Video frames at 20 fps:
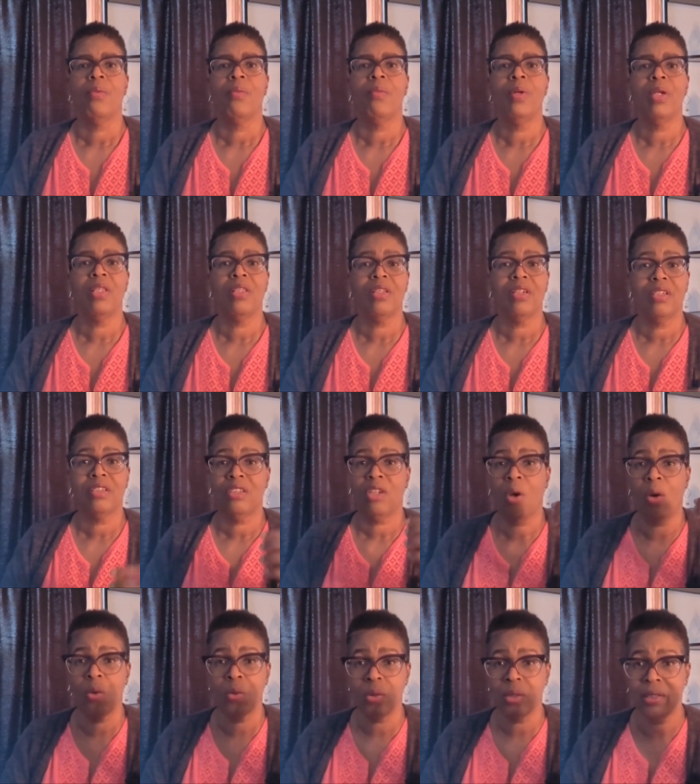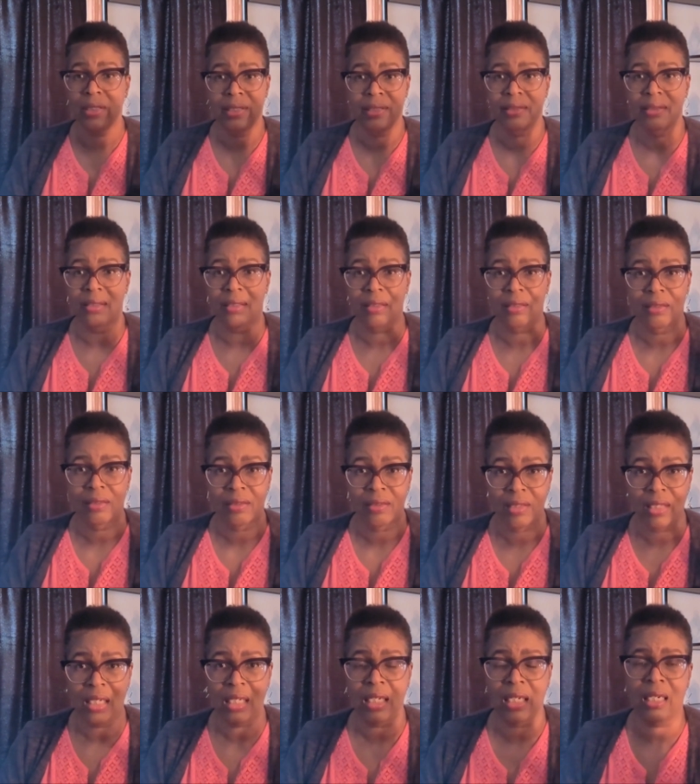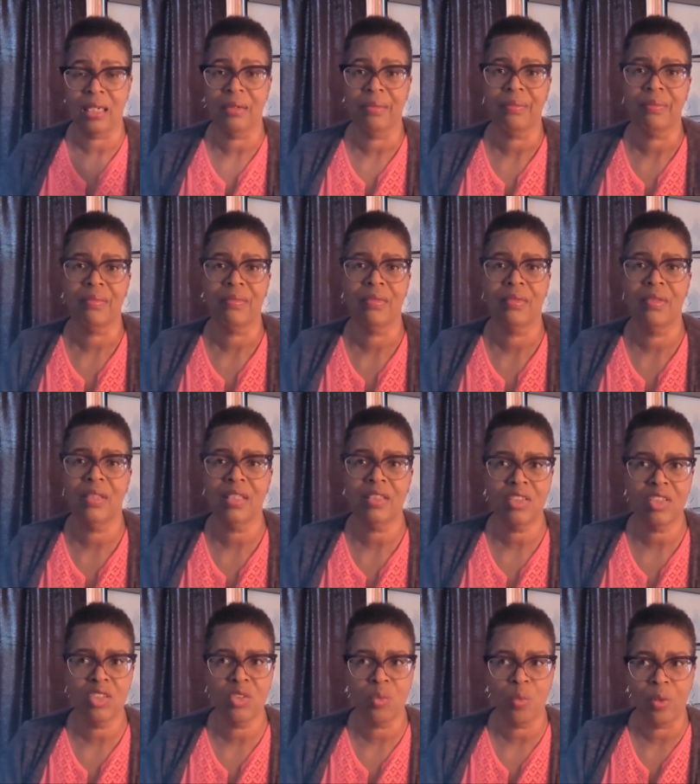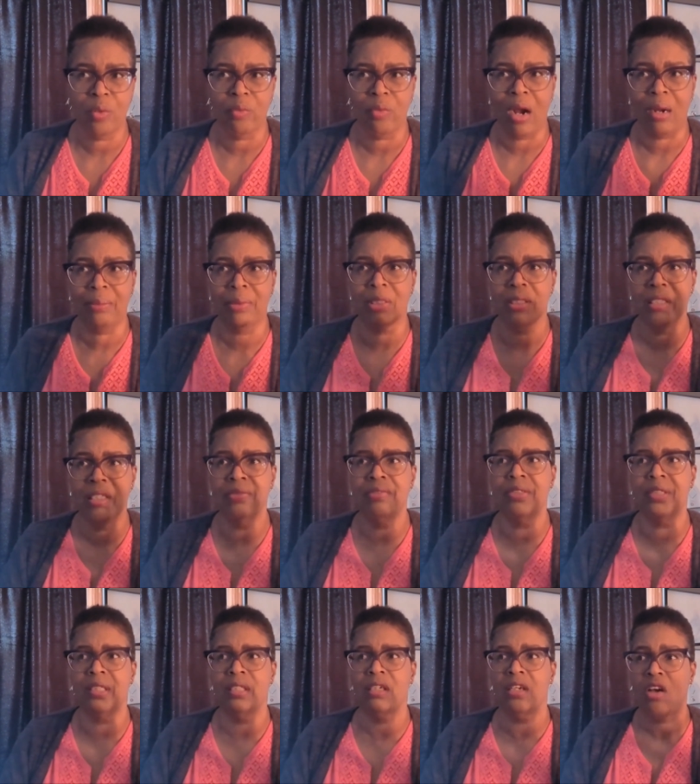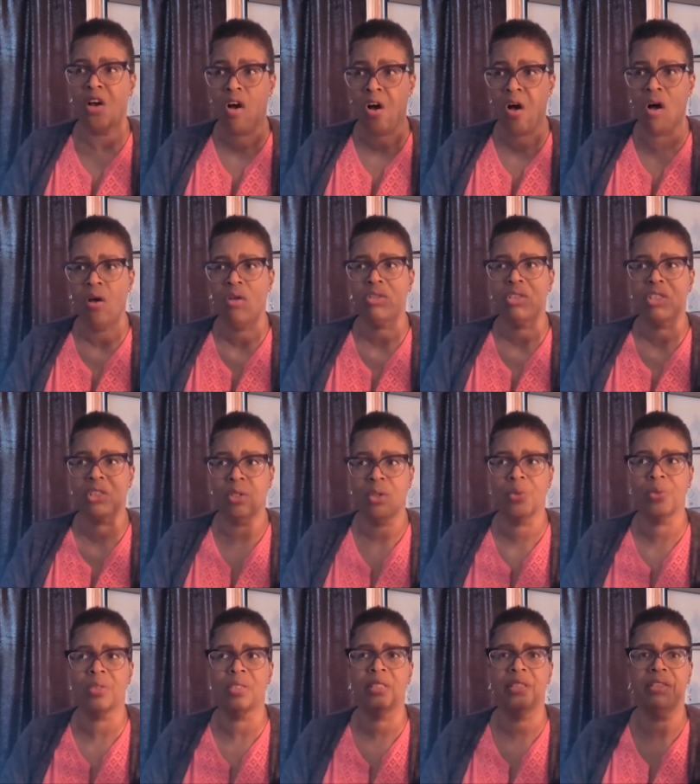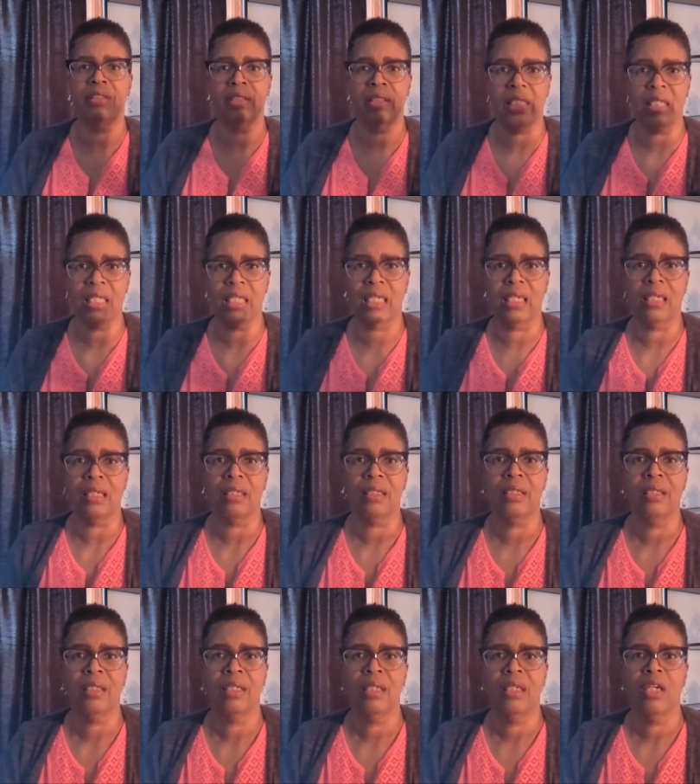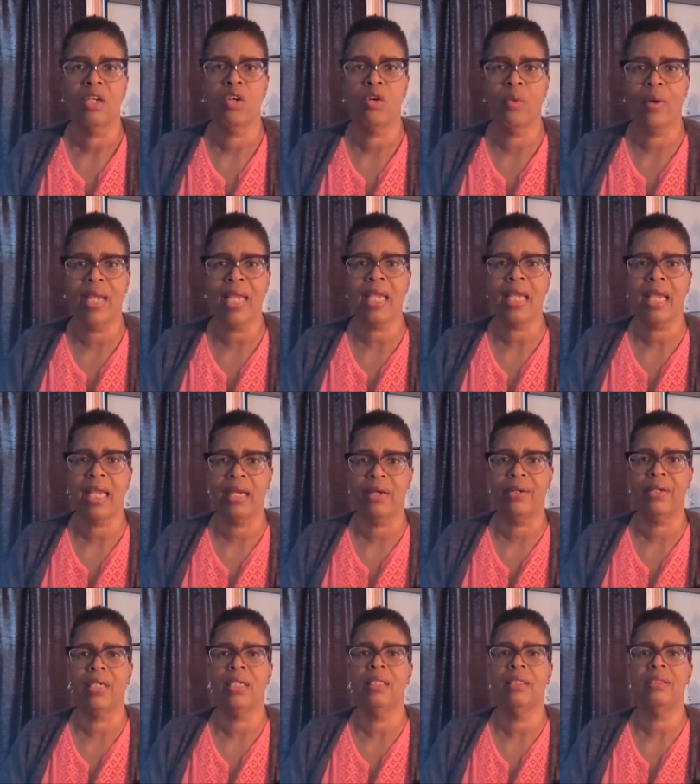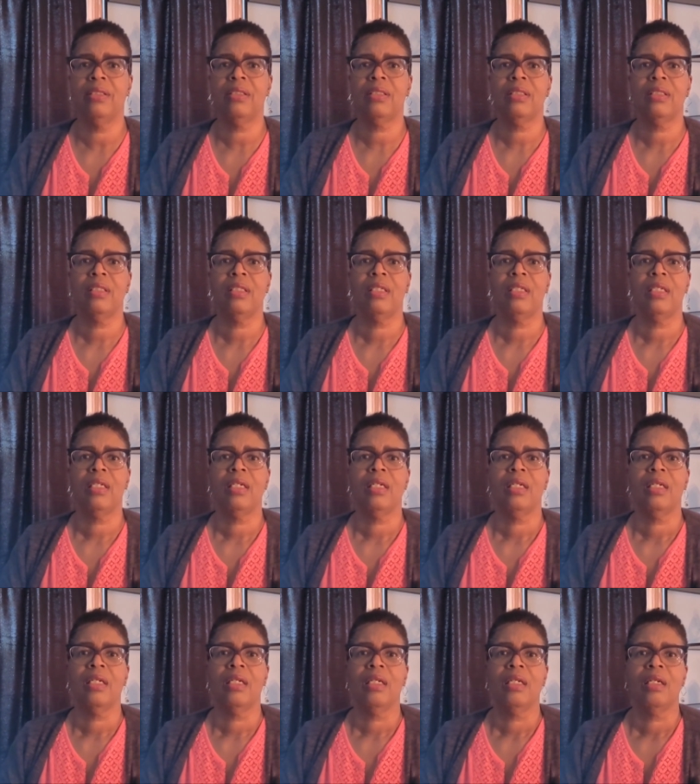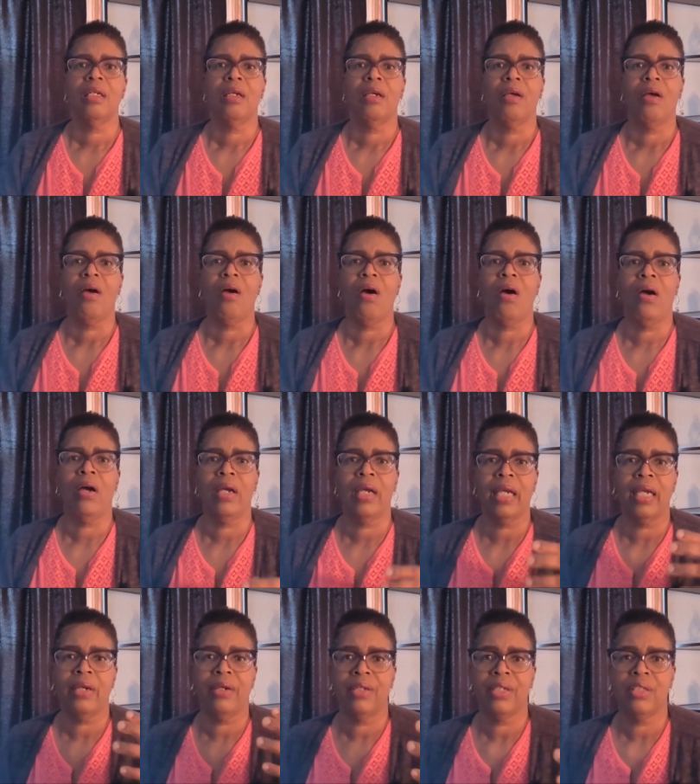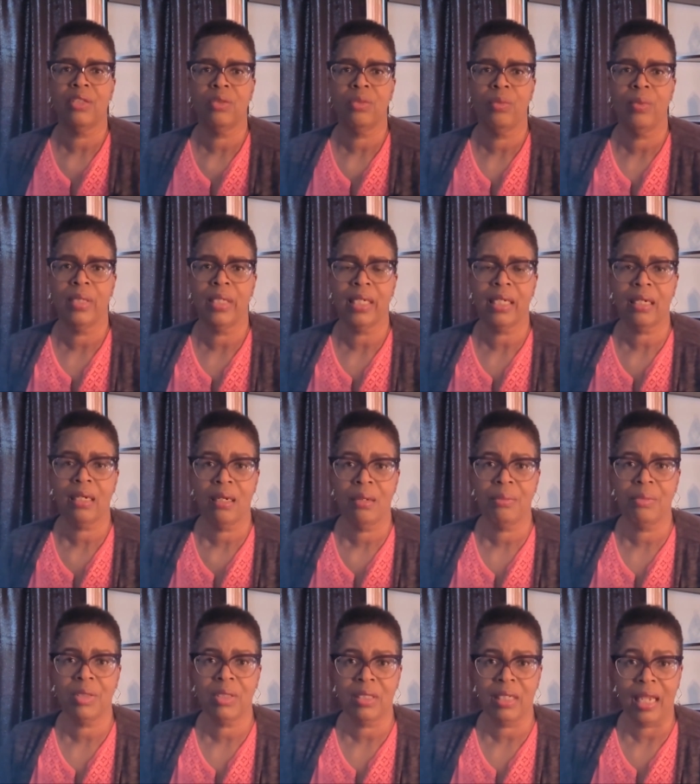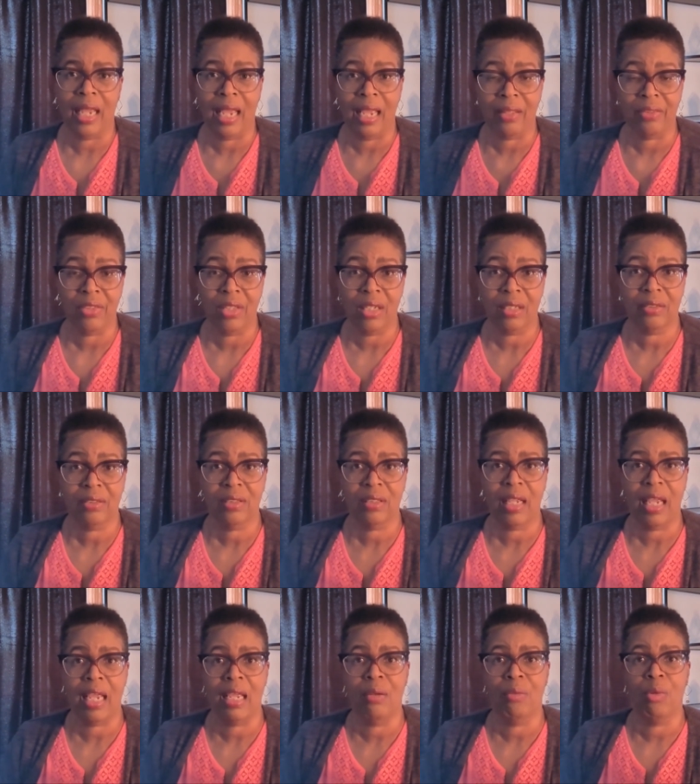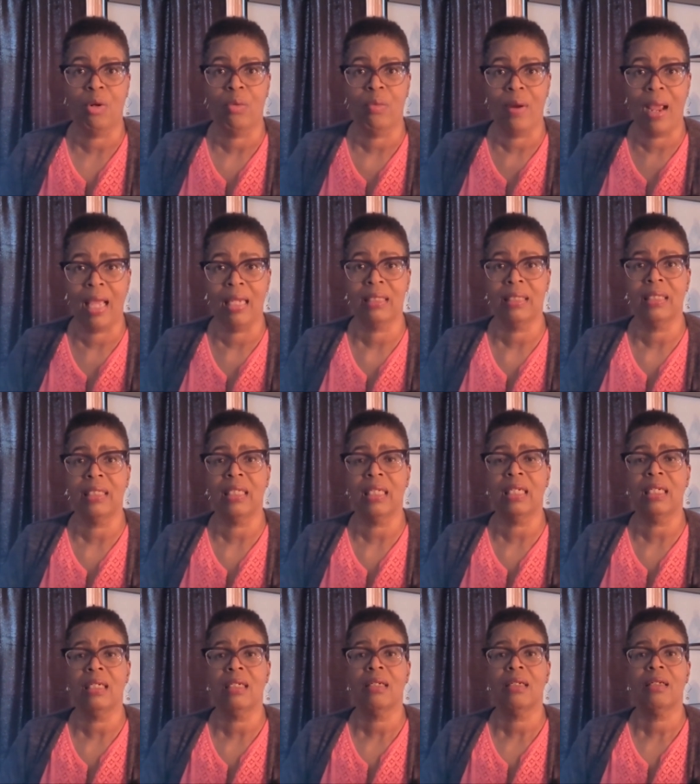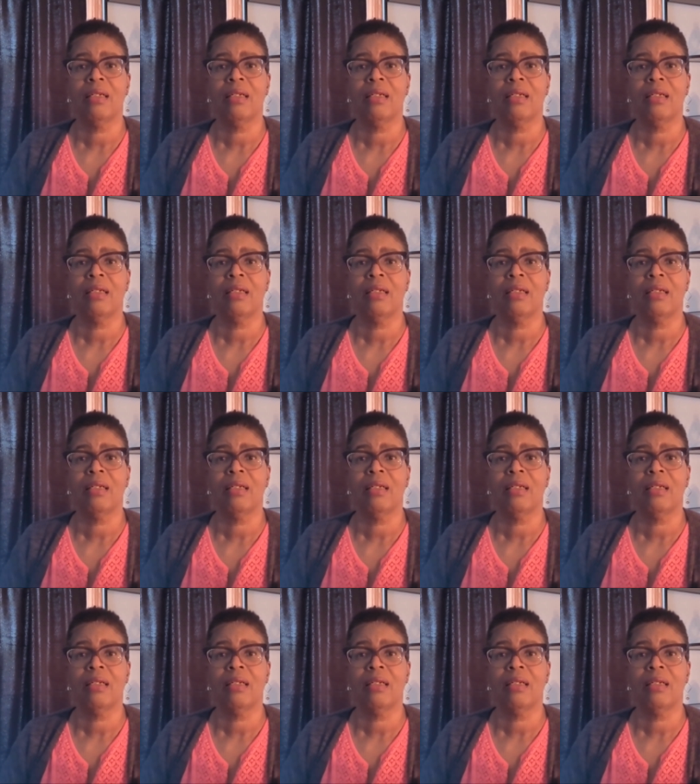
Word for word: with totalist thinking. And this is what Robert Lifton calls totalist thinking. Gray areas are areas when it comes to ethics and morality